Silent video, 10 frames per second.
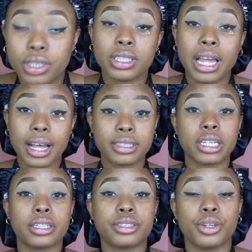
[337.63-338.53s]
the last
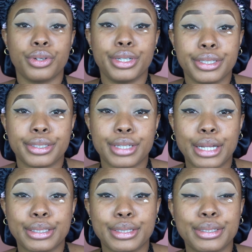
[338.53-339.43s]
thing I tell all is
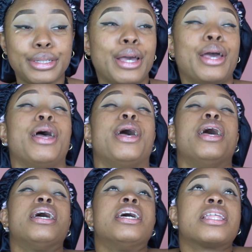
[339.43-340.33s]
that
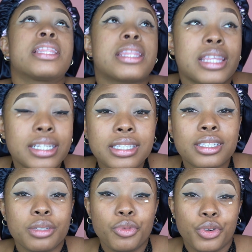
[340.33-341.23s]
this
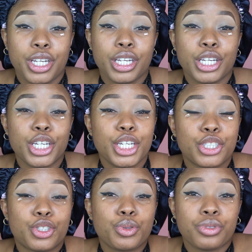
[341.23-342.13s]
is the morning.
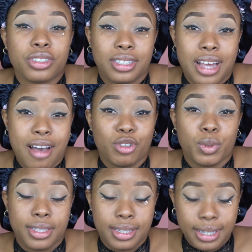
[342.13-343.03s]
It choose not to have no
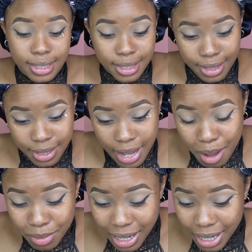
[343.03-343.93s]
internet.
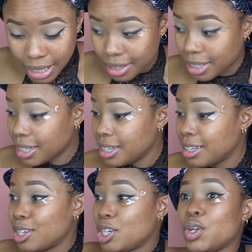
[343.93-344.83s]
I'm like,
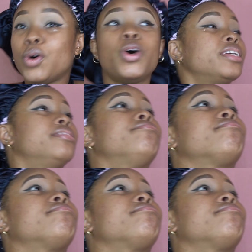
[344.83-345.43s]
Lord,